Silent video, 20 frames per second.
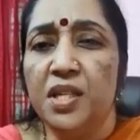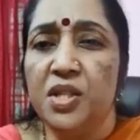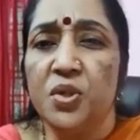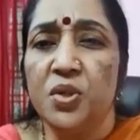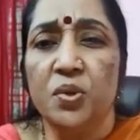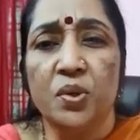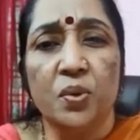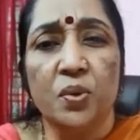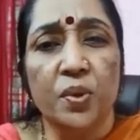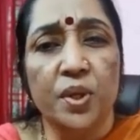it
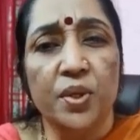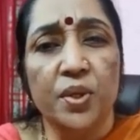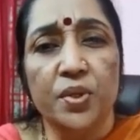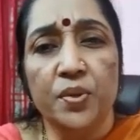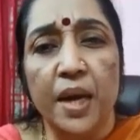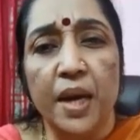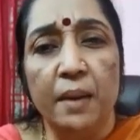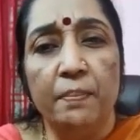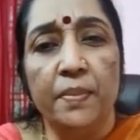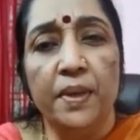is not going
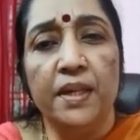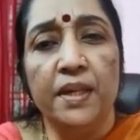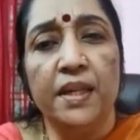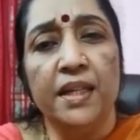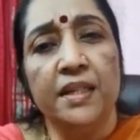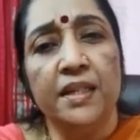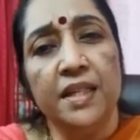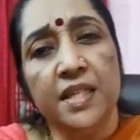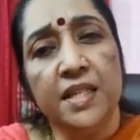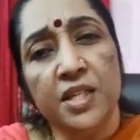to
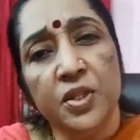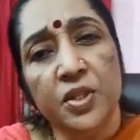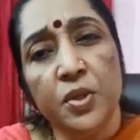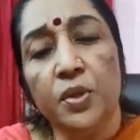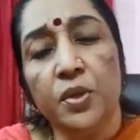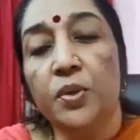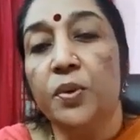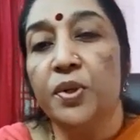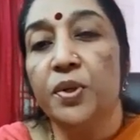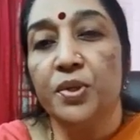happen and it is
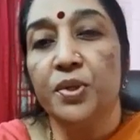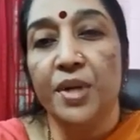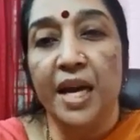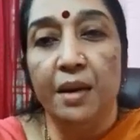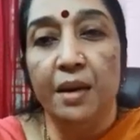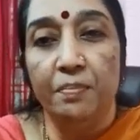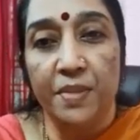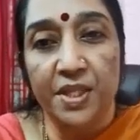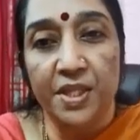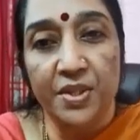not going to
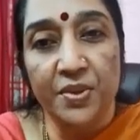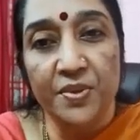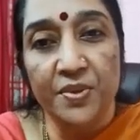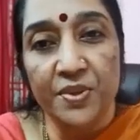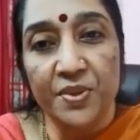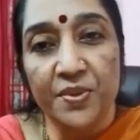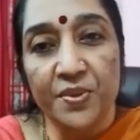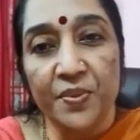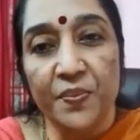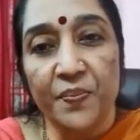help us
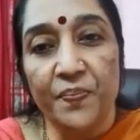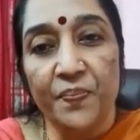also.